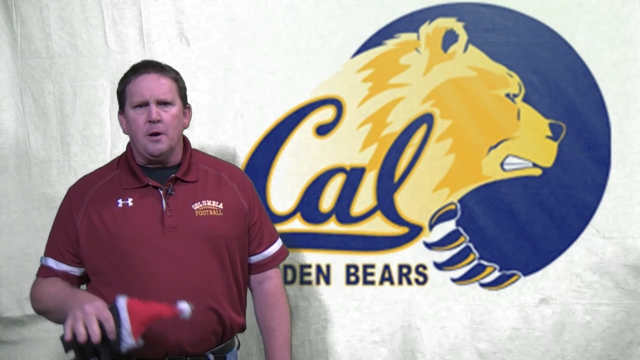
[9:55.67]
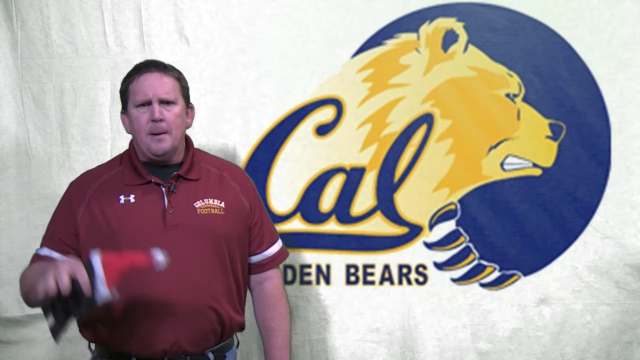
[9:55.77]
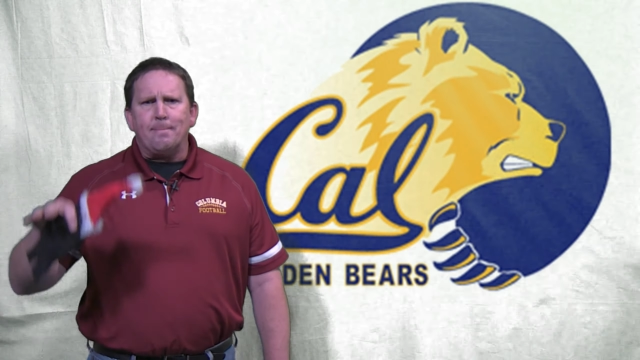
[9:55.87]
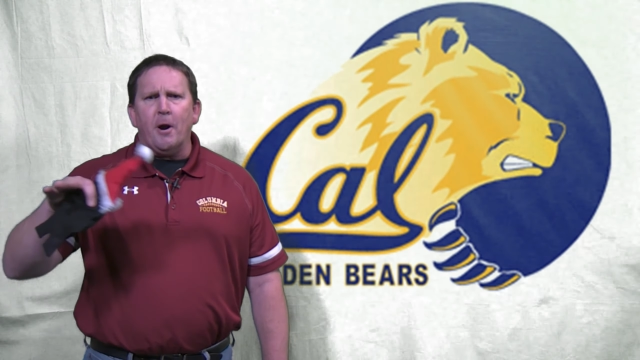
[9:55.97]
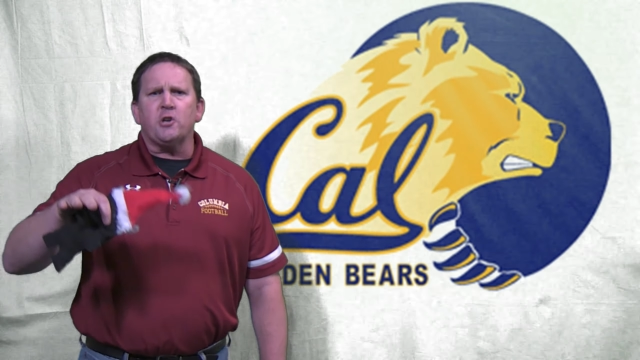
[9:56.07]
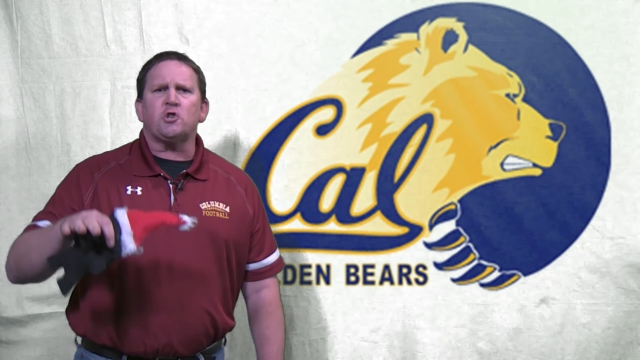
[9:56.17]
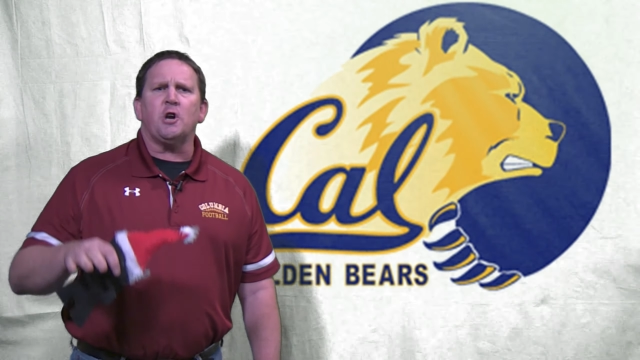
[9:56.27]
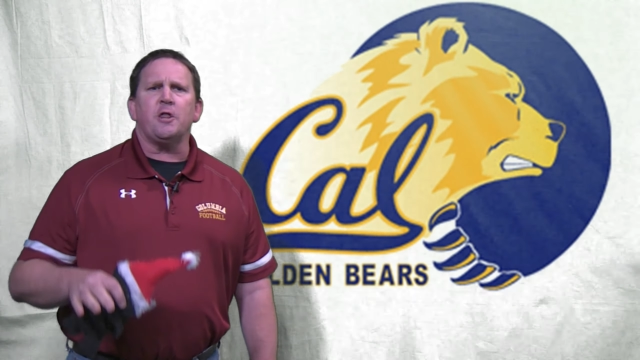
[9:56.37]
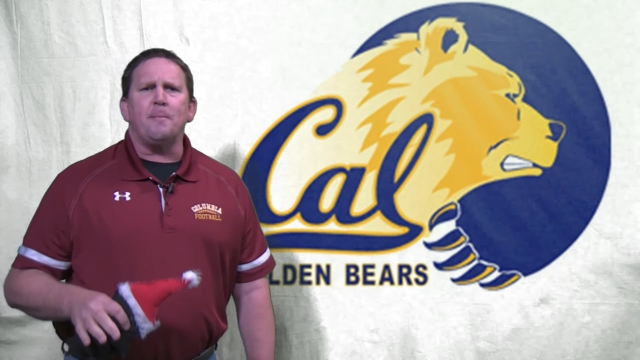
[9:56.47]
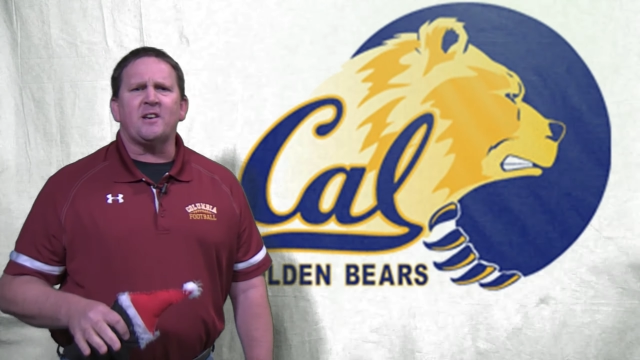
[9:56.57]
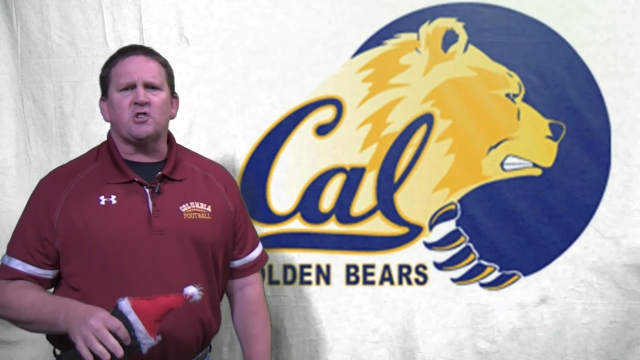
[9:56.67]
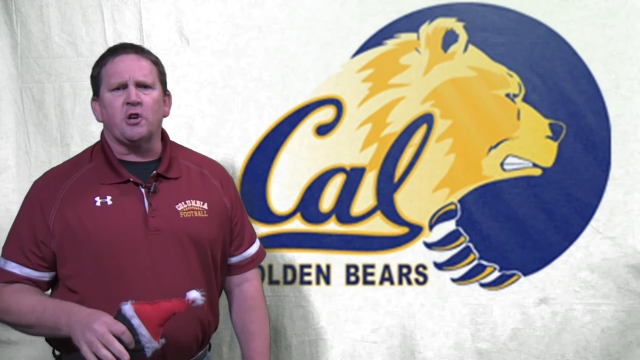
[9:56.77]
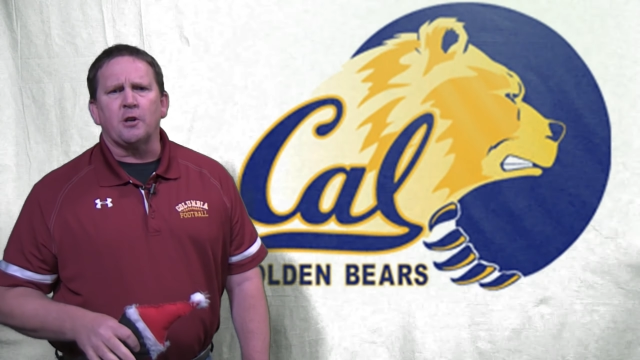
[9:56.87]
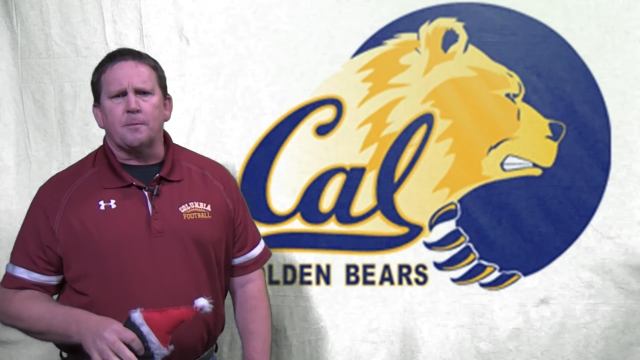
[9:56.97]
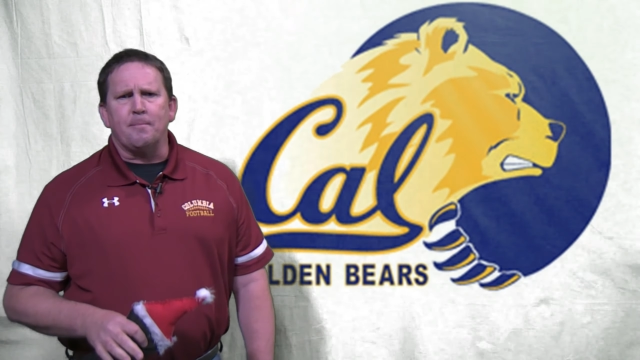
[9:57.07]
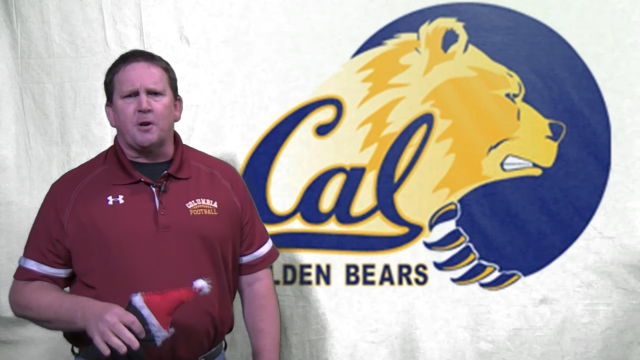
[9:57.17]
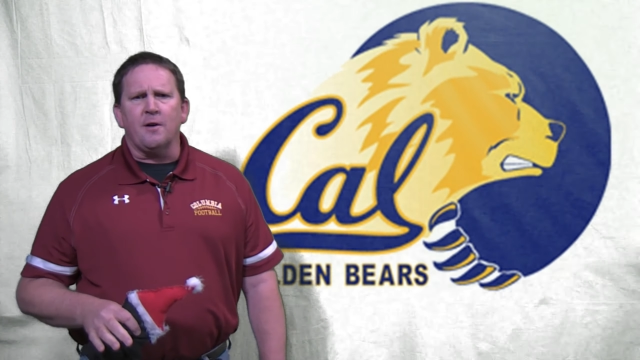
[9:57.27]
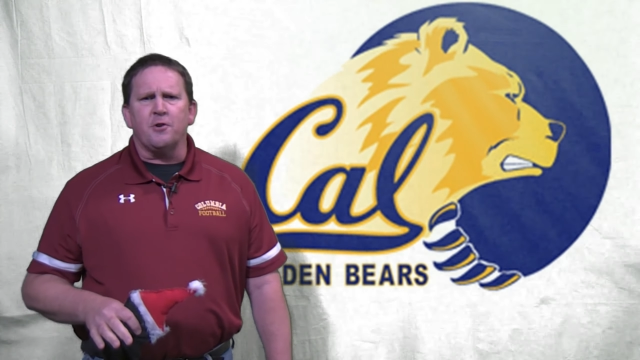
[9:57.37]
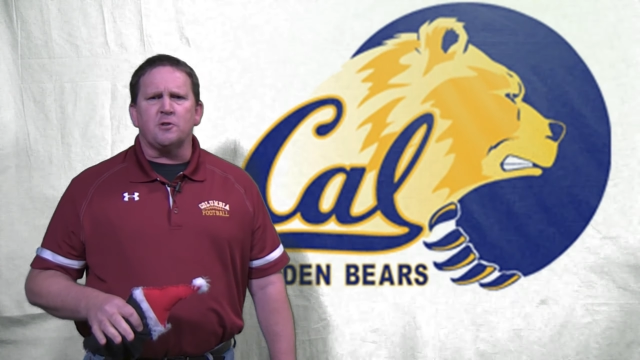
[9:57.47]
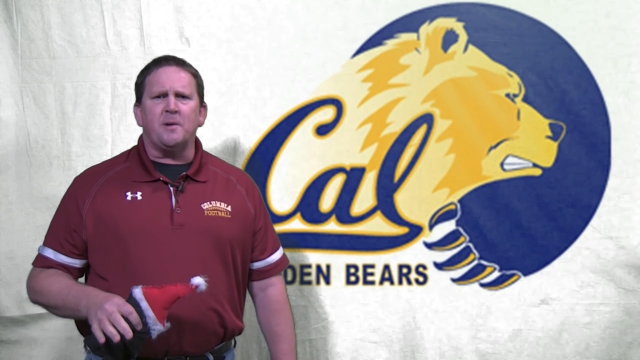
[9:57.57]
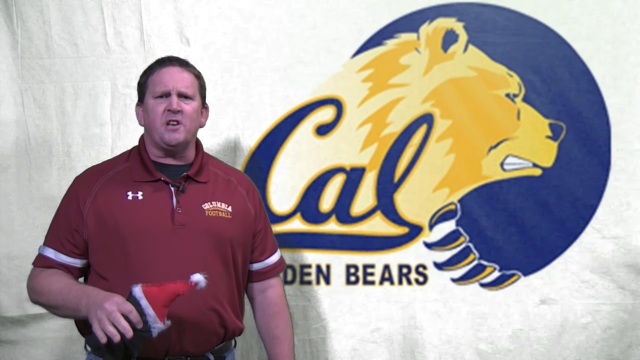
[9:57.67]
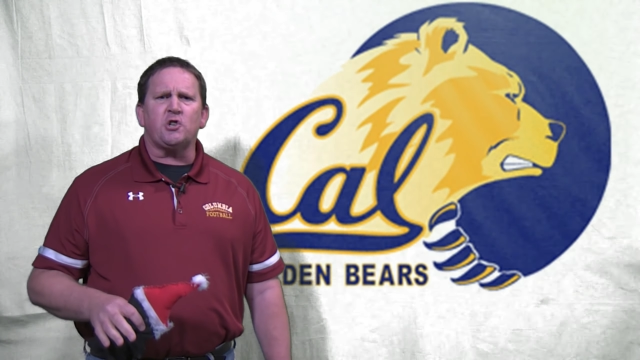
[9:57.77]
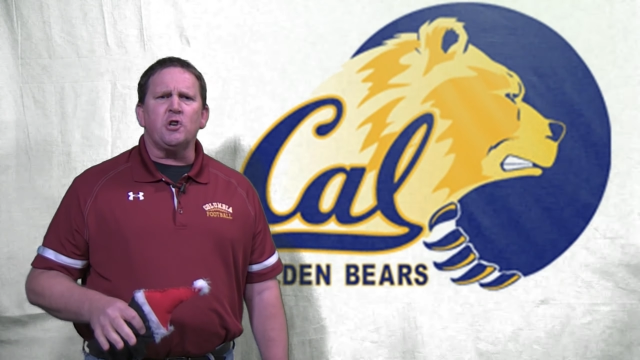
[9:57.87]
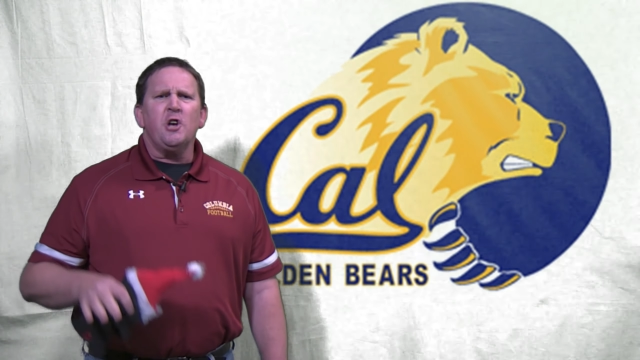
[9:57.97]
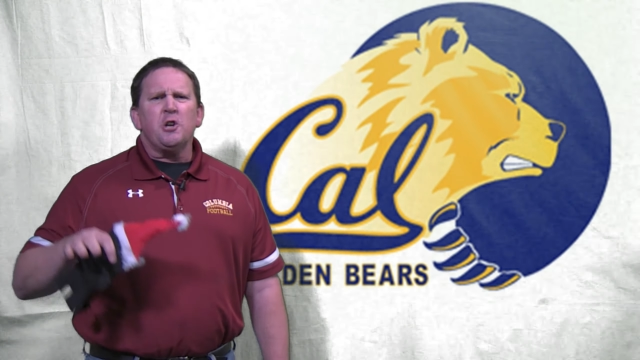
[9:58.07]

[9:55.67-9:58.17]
marched on the Mexican governor's mansion,